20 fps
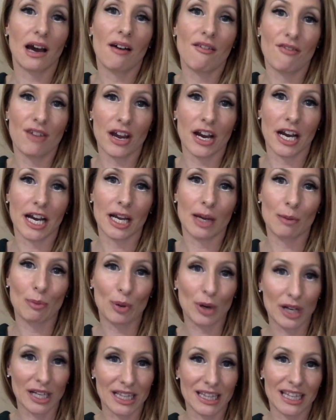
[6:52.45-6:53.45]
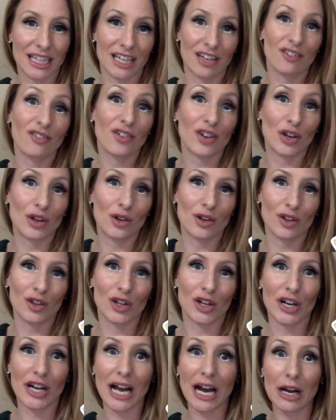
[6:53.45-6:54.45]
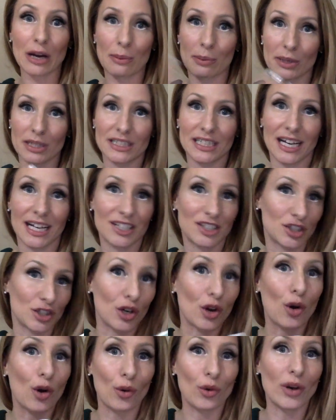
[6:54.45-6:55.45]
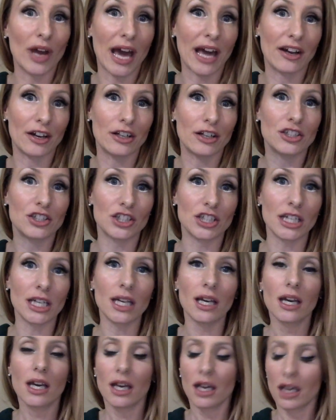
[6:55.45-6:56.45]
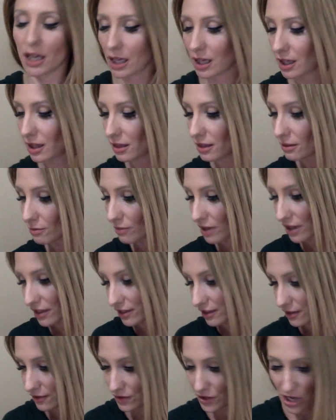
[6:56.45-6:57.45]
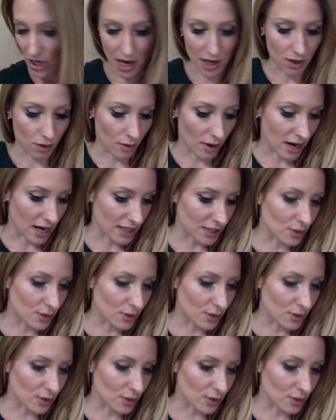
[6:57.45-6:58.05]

a very important thing for you to learn how to protect your own energy in the month of January.